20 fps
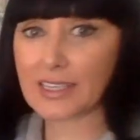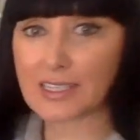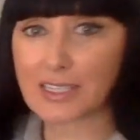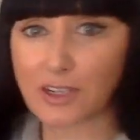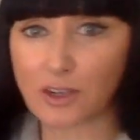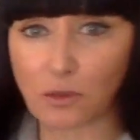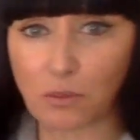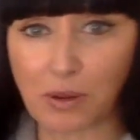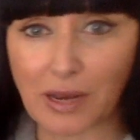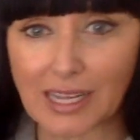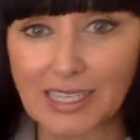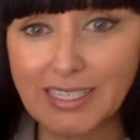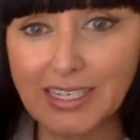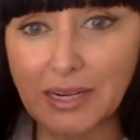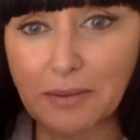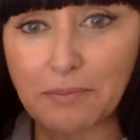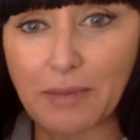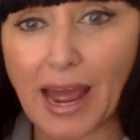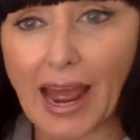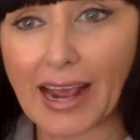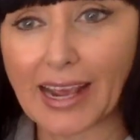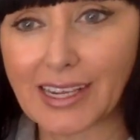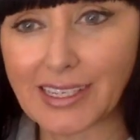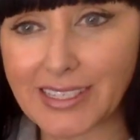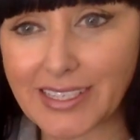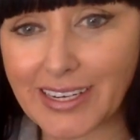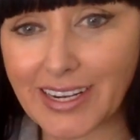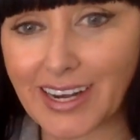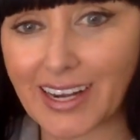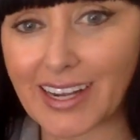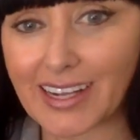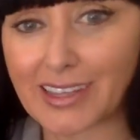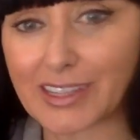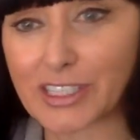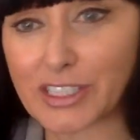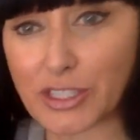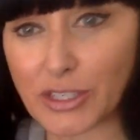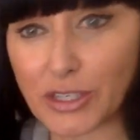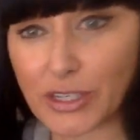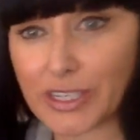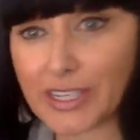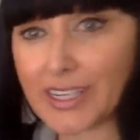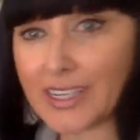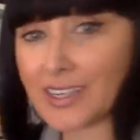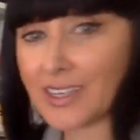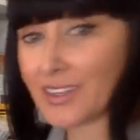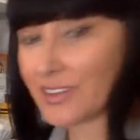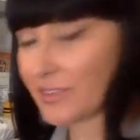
these little plastic baggies to collect the dirt in